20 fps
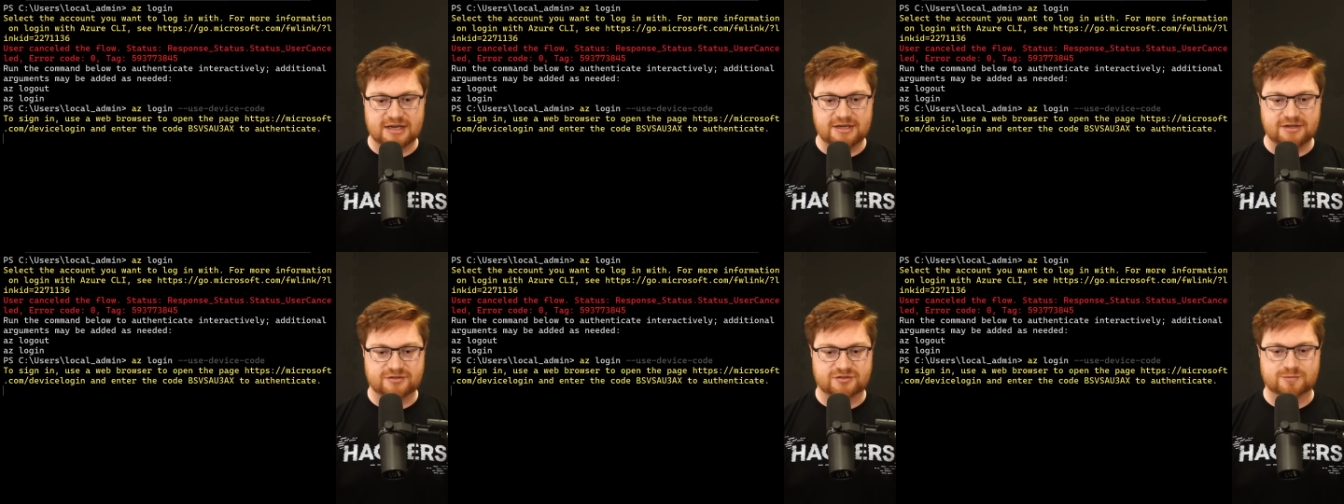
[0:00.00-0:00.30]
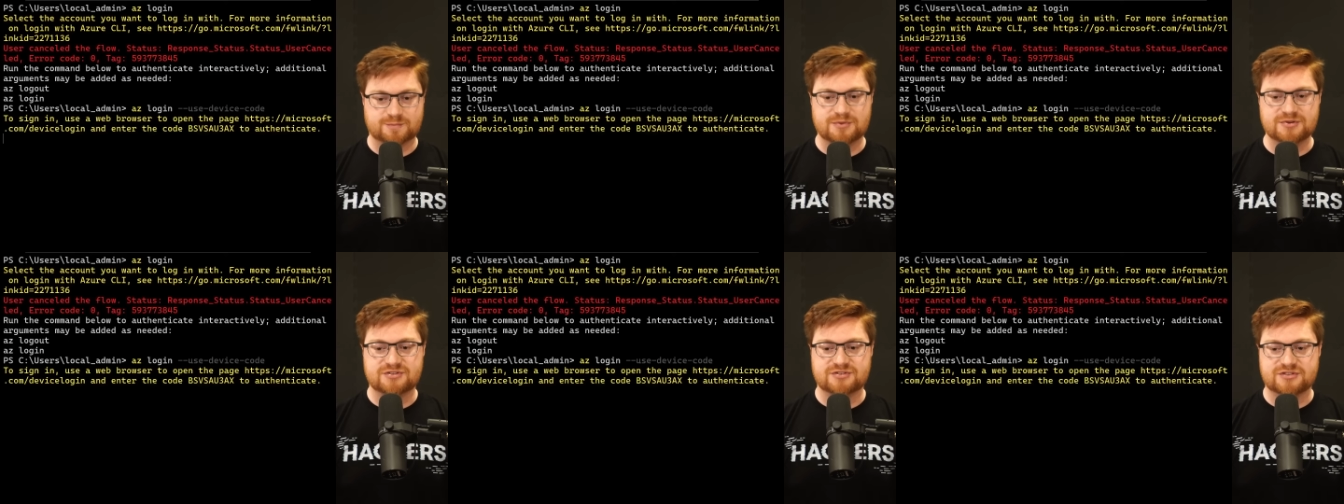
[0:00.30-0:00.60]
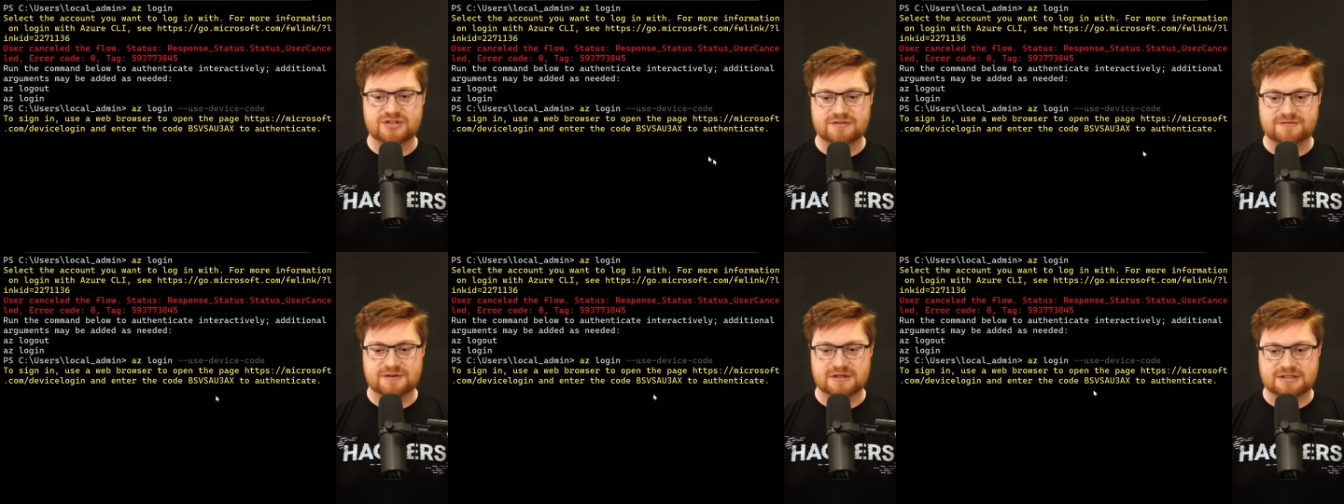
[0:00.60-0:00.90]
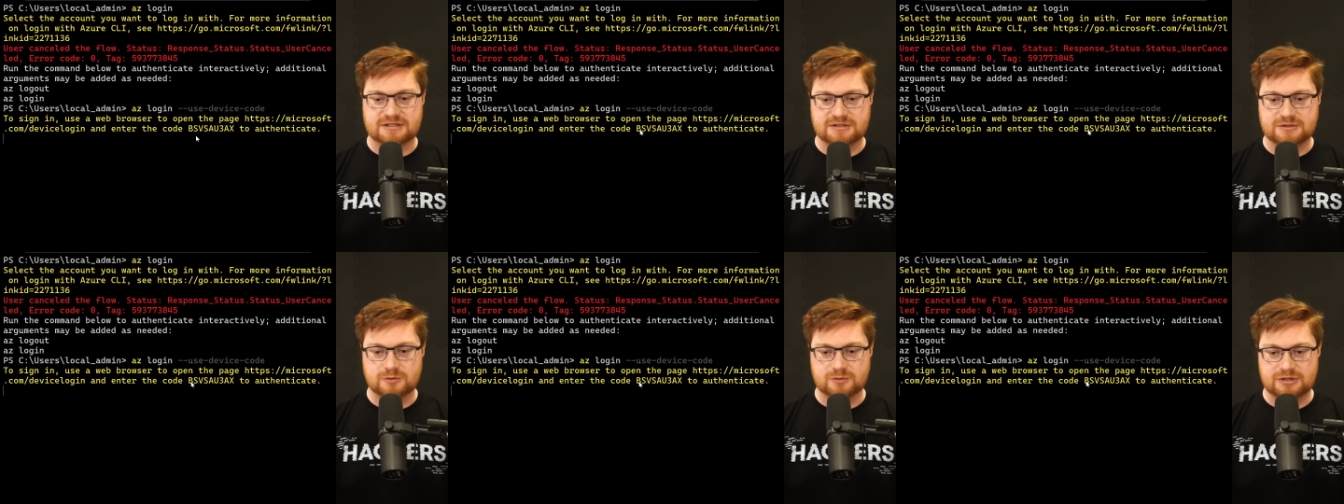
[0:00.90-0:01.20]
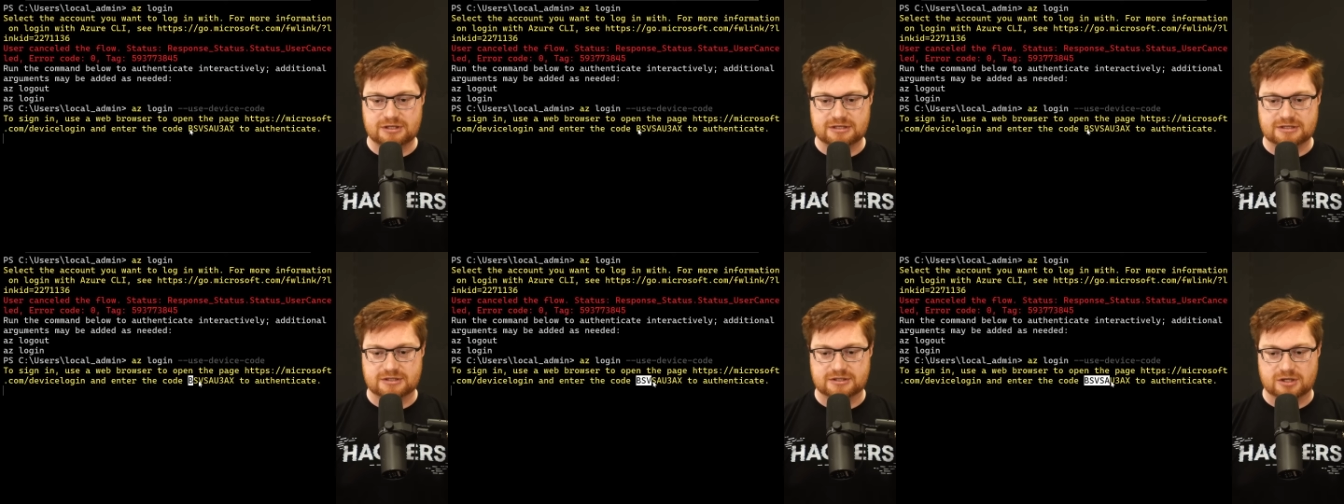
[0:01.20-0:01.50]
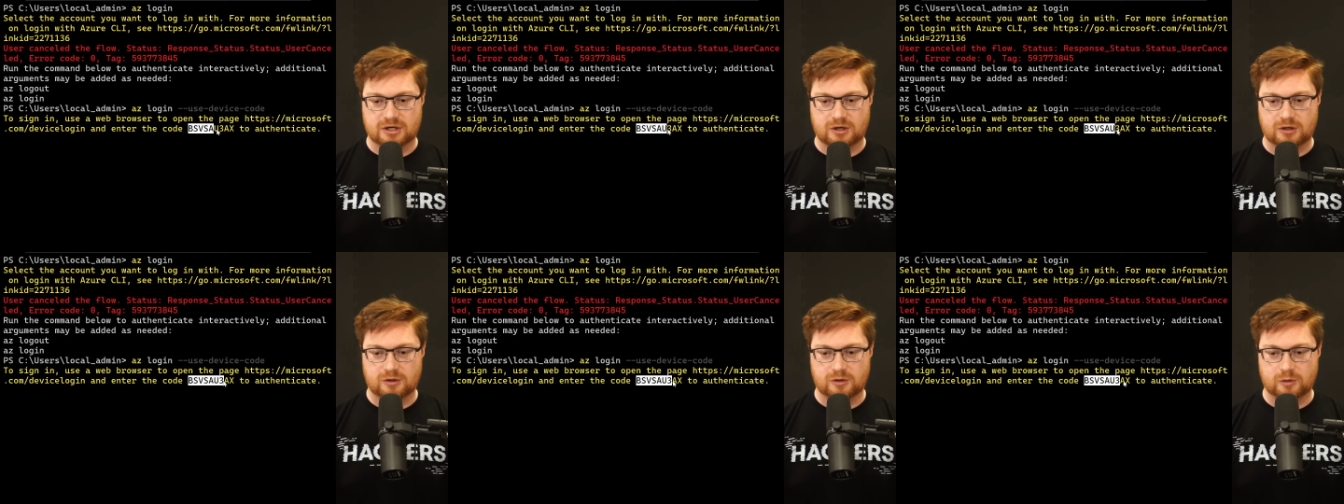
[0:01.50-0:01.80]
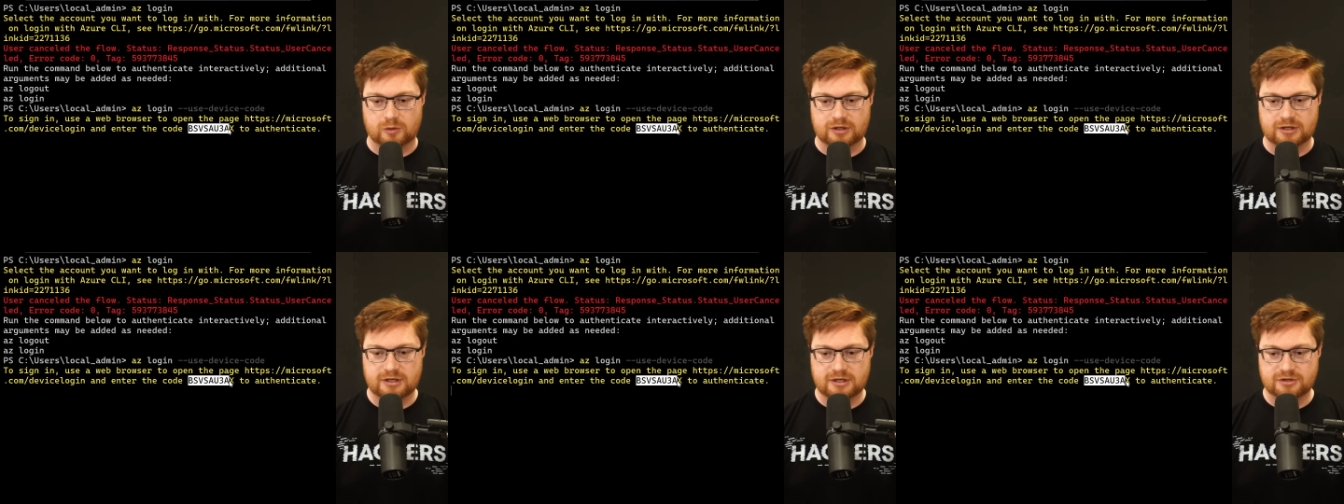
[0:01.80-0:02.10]
a specific unique
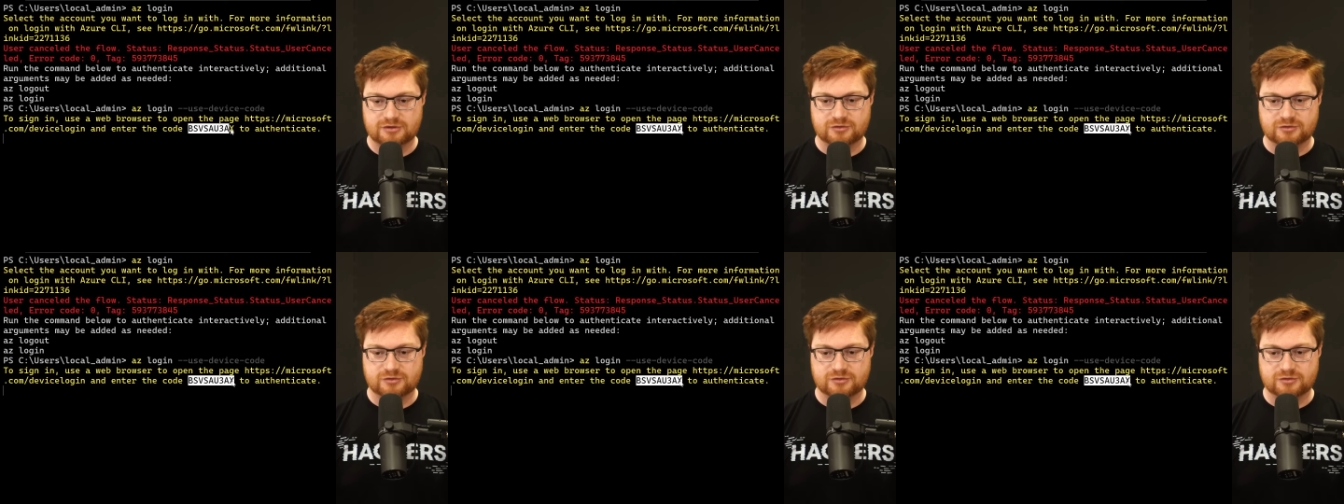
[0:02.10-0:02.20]
code